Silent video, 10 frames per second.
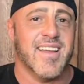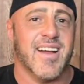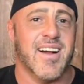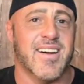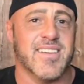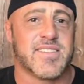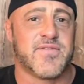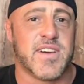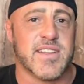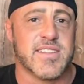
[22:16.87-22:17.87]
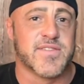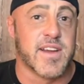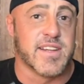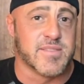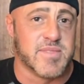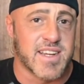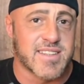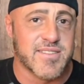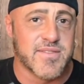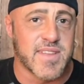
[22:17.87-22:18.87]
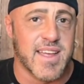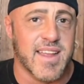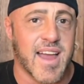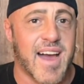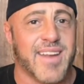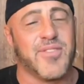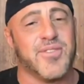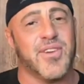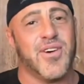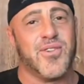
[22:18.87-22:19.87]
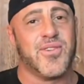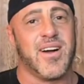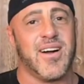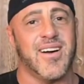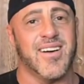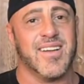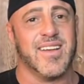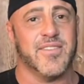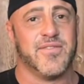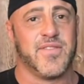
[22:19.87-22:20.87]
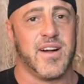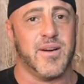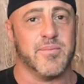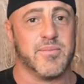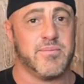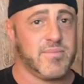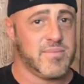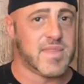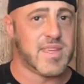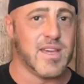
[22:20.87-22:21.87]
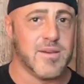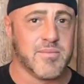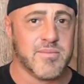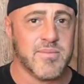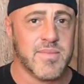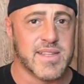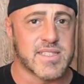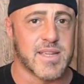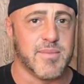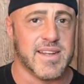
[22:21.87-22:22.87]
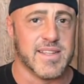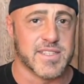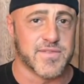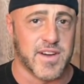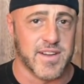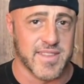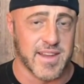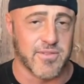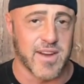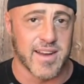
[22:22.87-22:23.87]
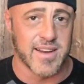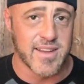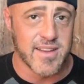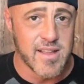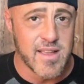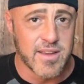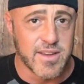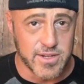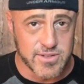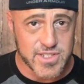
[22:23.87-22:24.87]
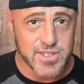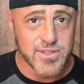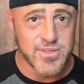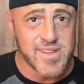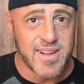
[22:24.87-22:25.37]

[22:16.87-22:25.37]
Uh, fun is very subjective, and I don't know uh, if um, Kim has the same idea as fun that Randy used to.